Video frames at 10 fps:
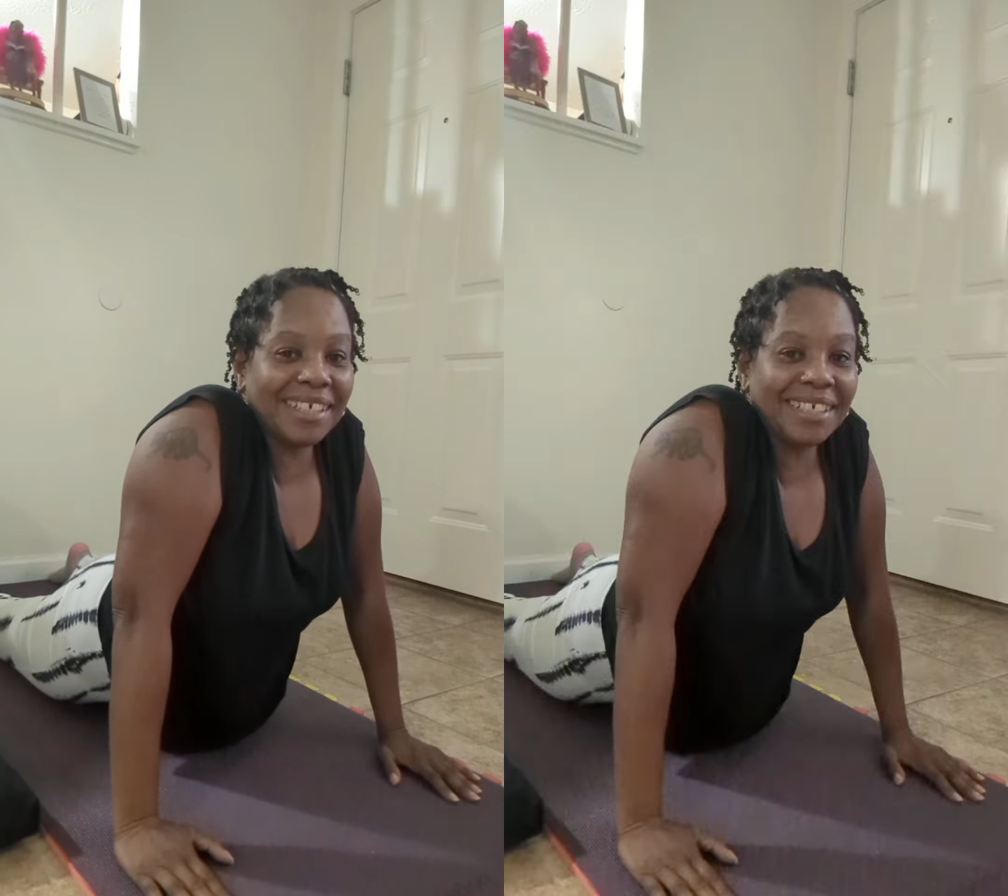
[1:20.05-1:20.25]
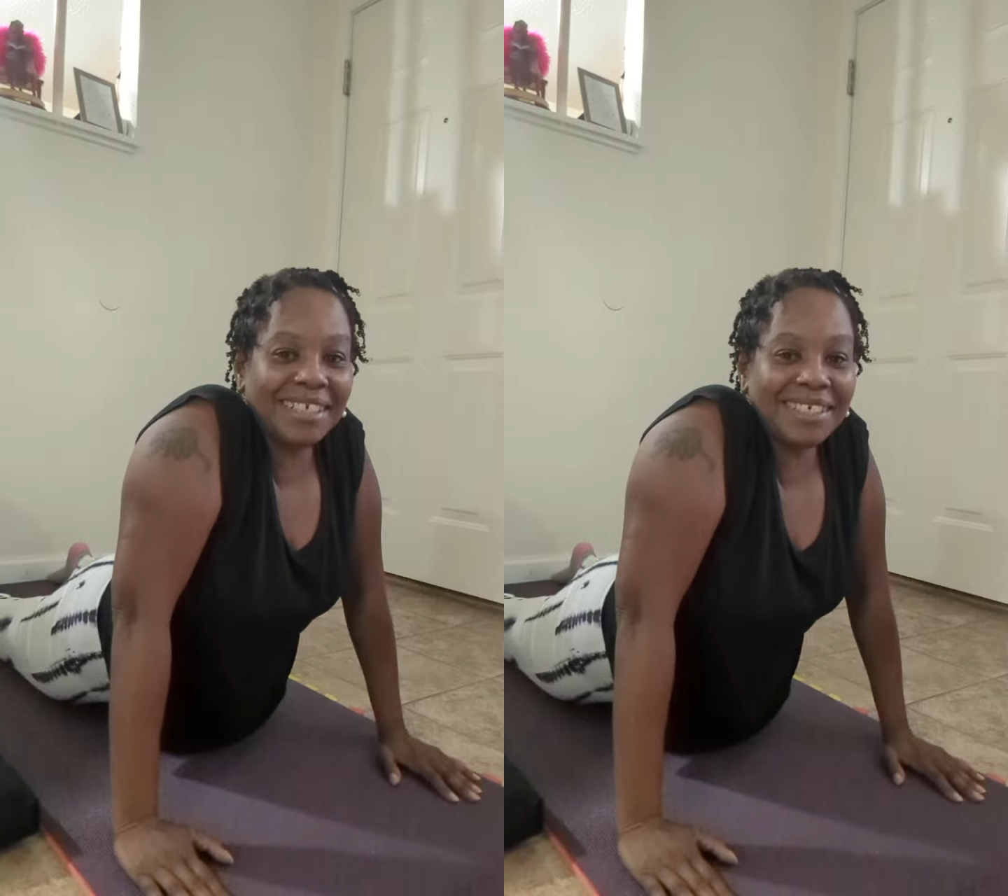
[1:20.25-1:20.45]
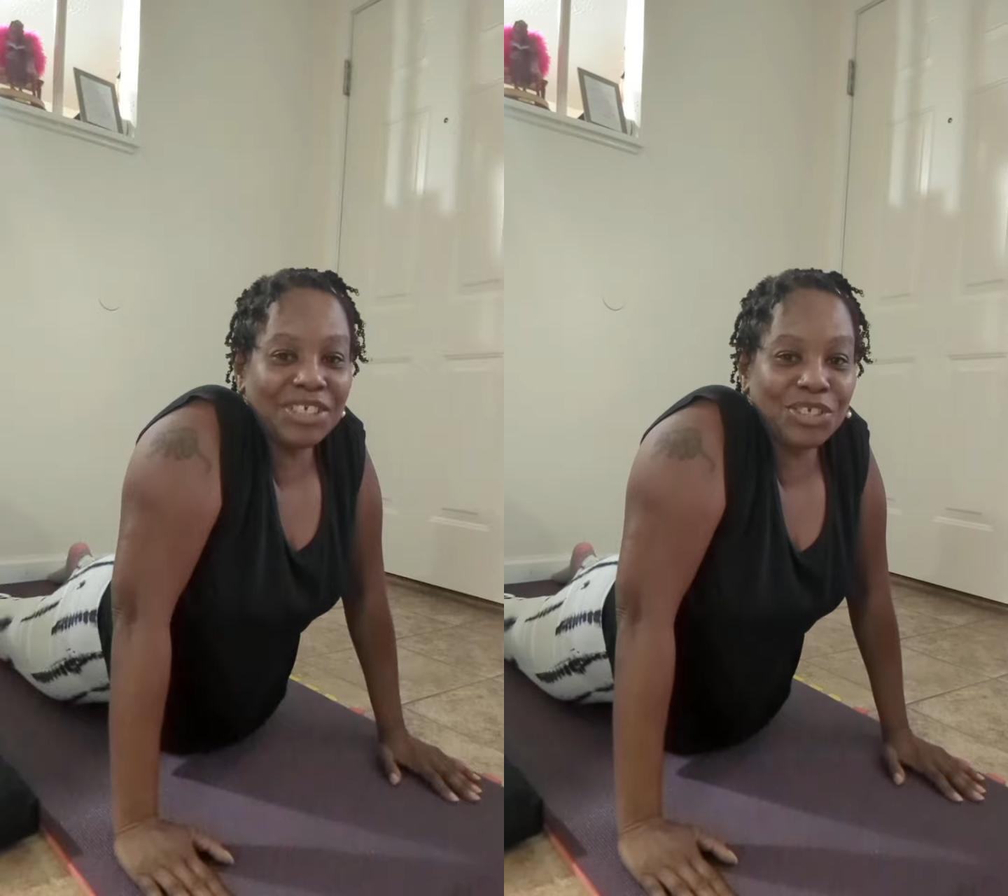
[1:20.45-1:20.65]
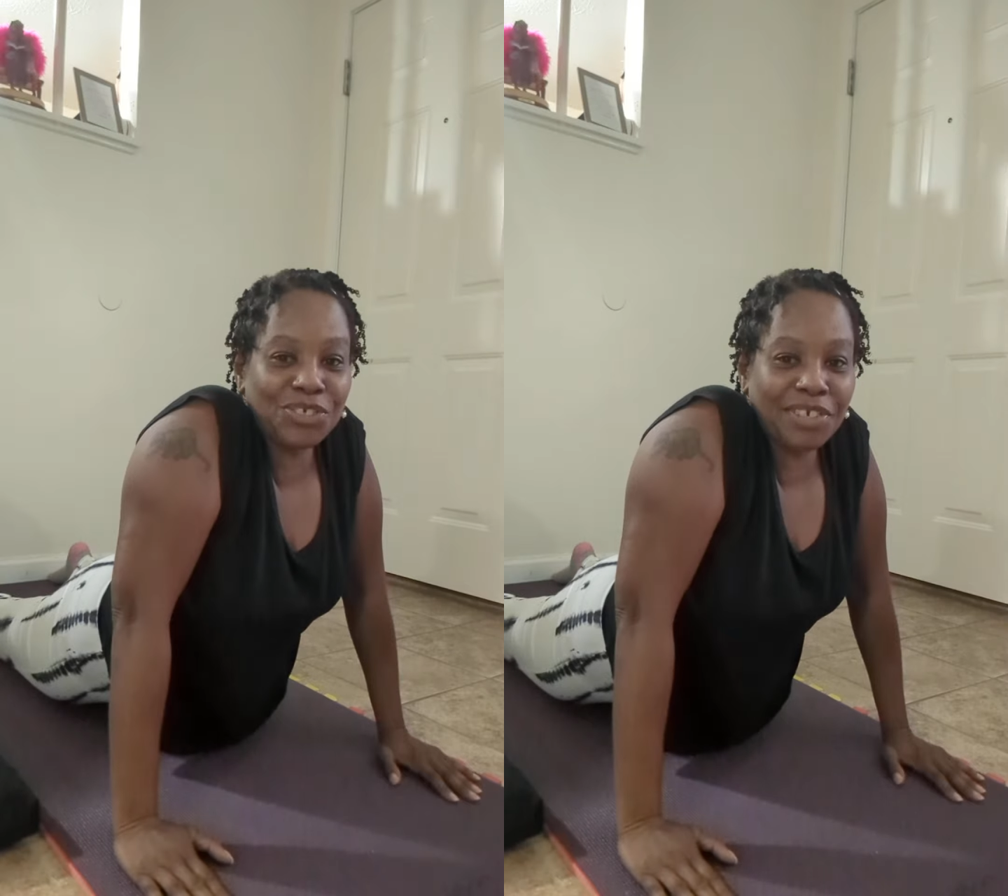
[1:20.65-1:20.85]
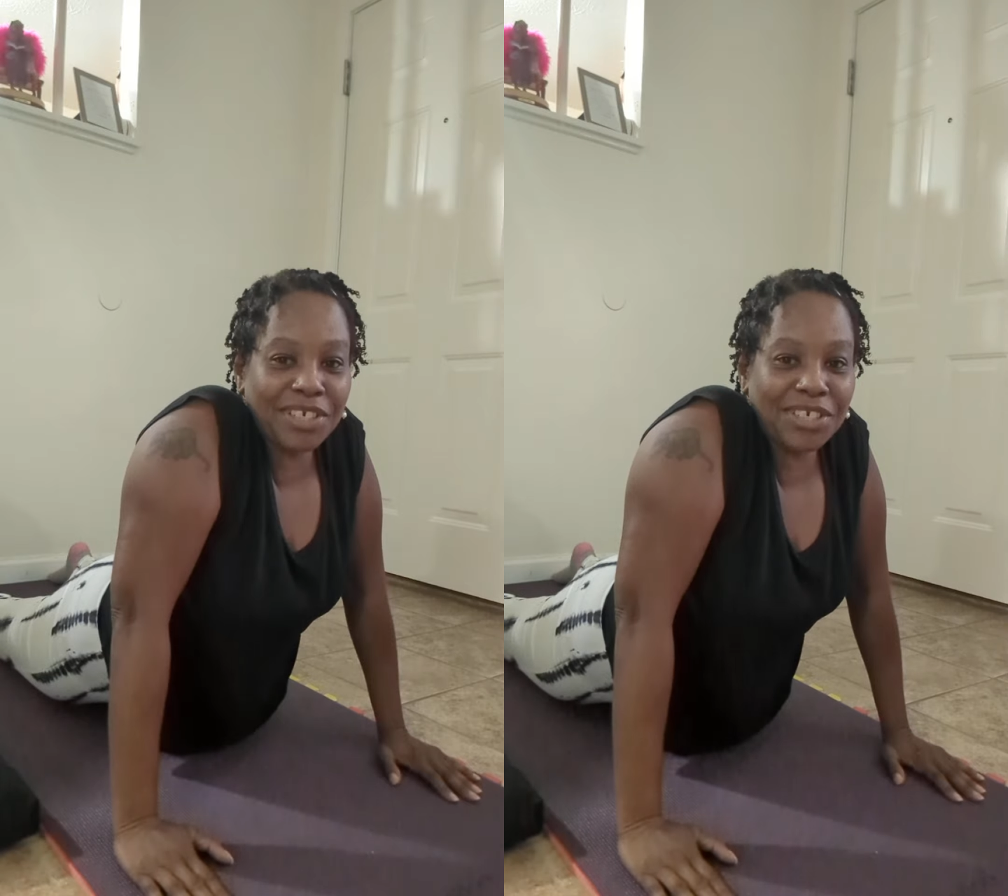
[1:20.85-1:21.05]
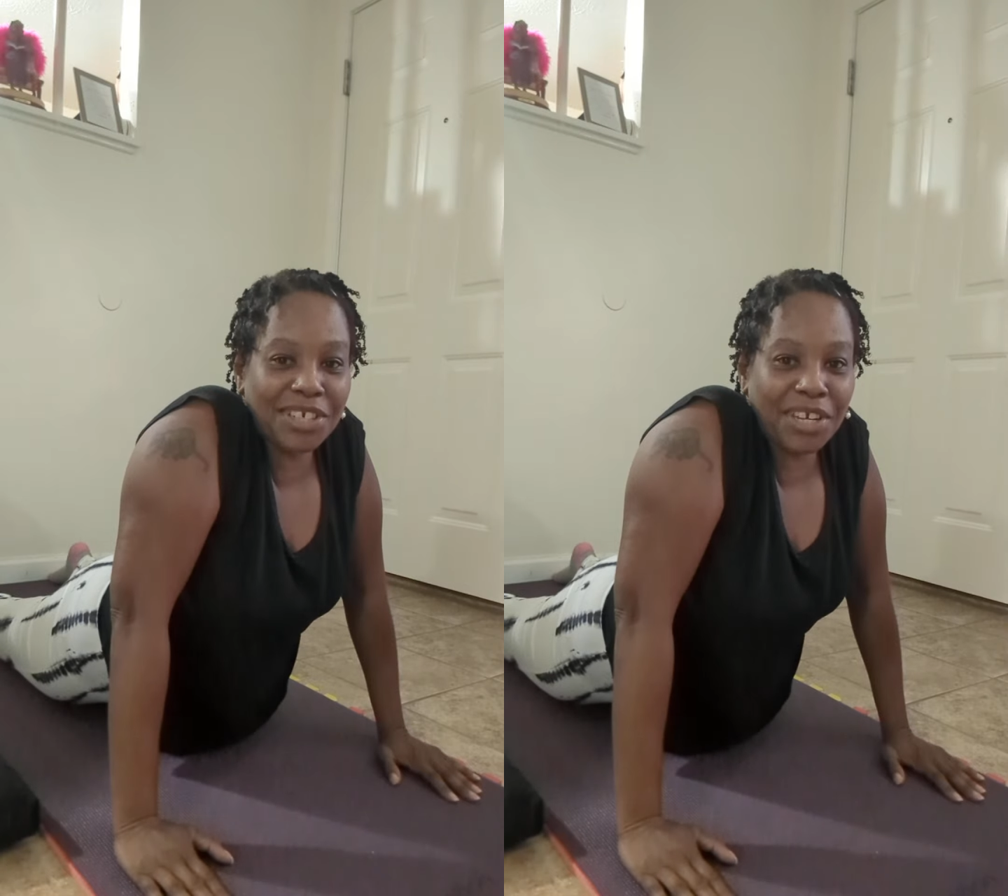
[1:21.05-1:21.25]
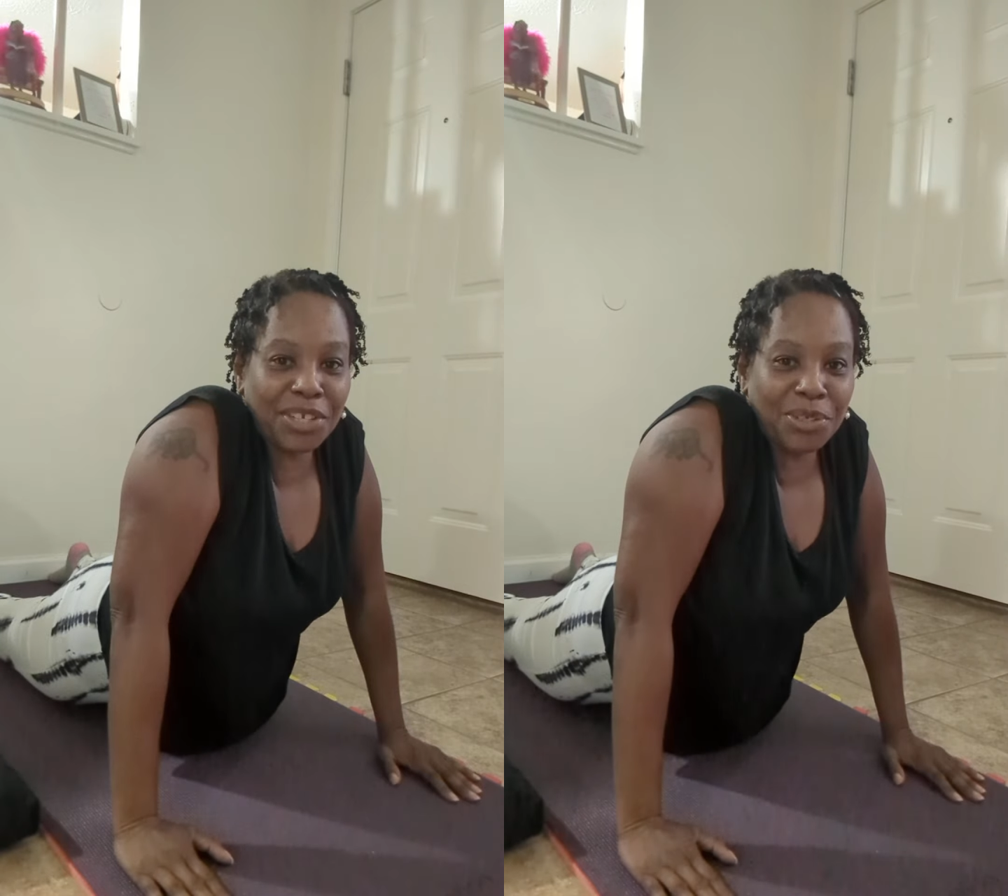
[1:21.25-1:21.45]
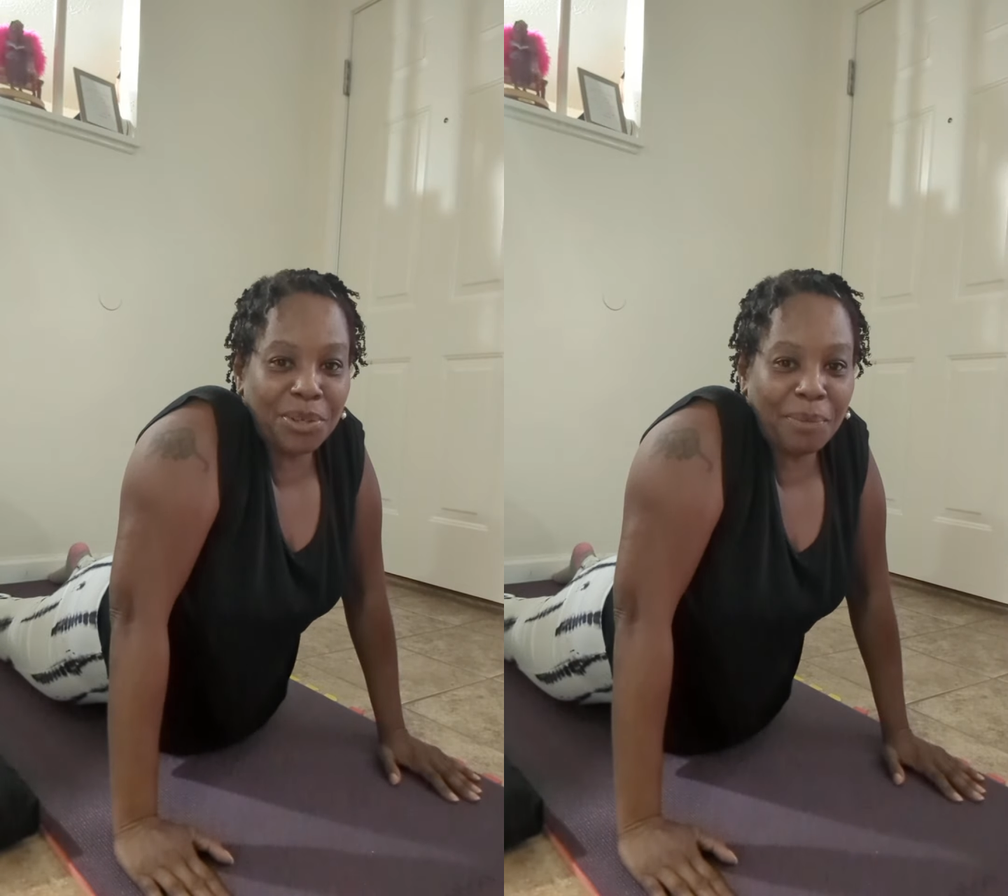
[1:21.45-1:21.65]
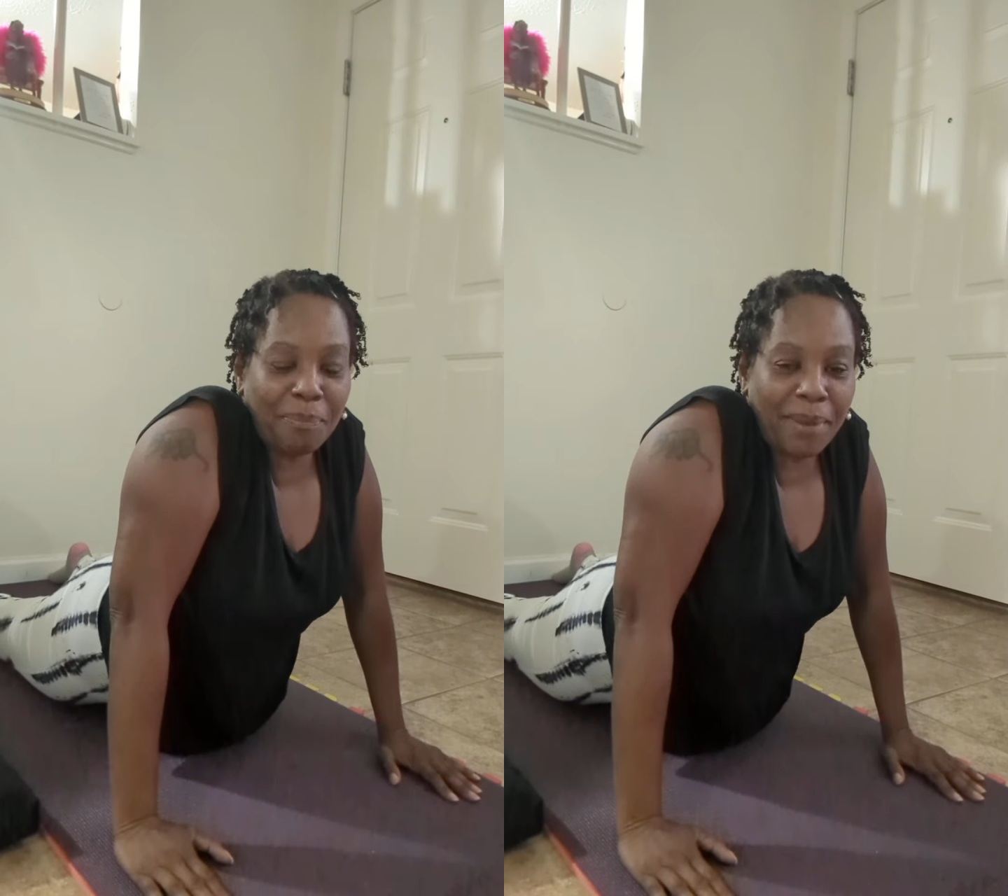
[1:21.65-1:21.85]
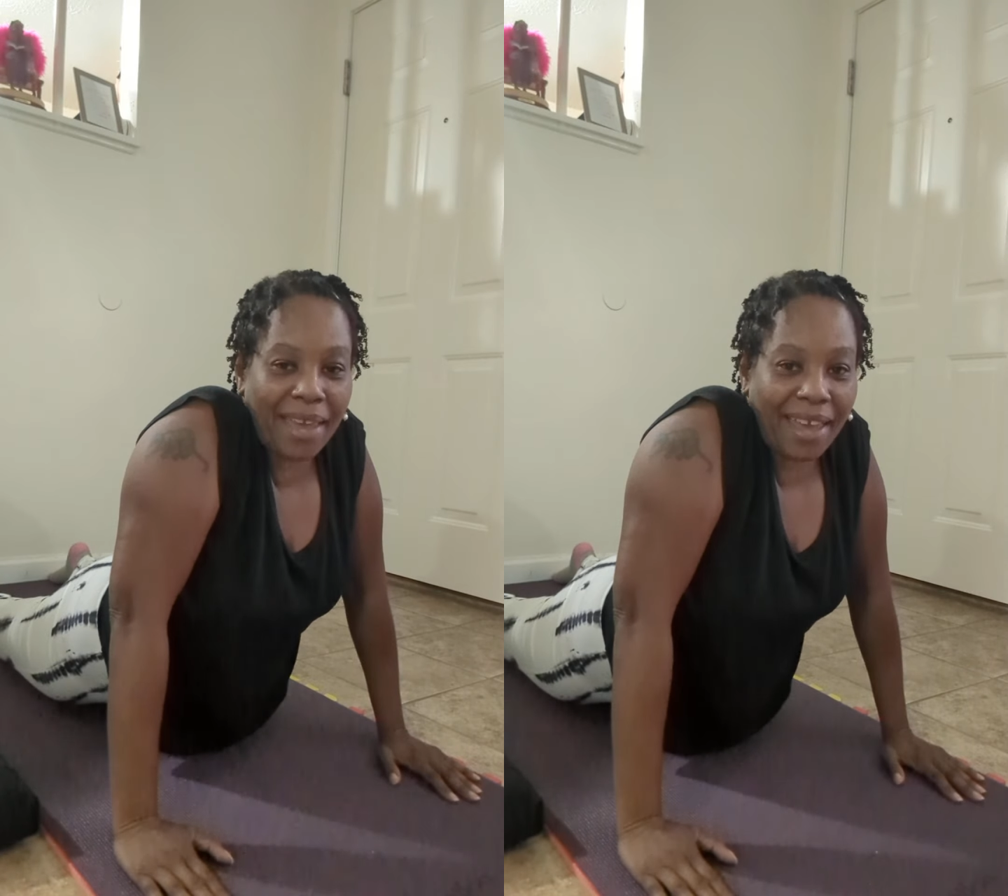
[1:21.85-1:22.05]
a good stretch in your
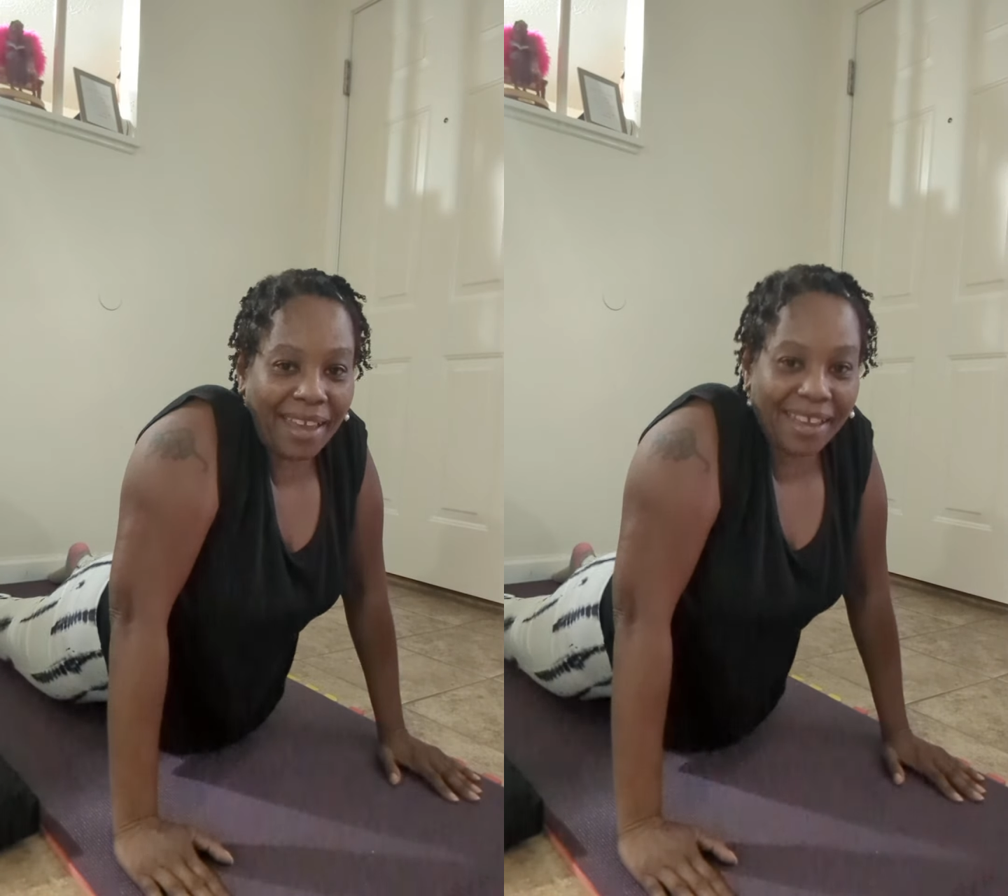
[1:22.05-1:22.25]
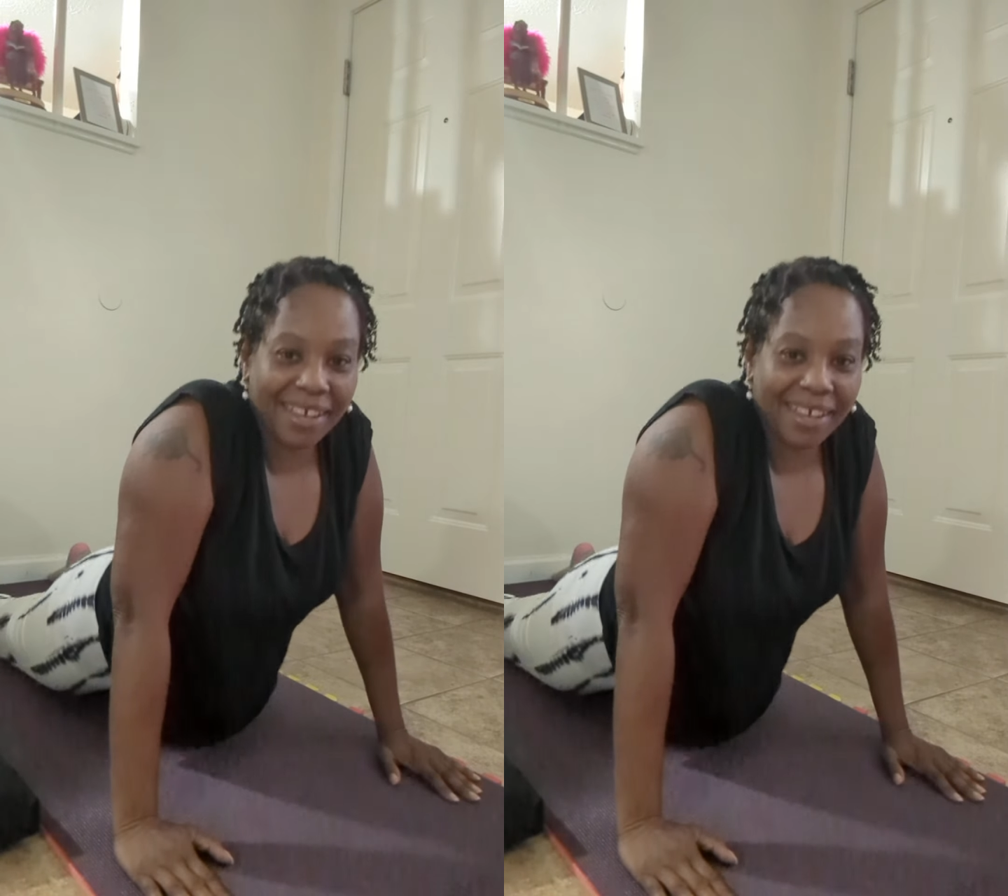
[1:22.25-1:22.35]
back.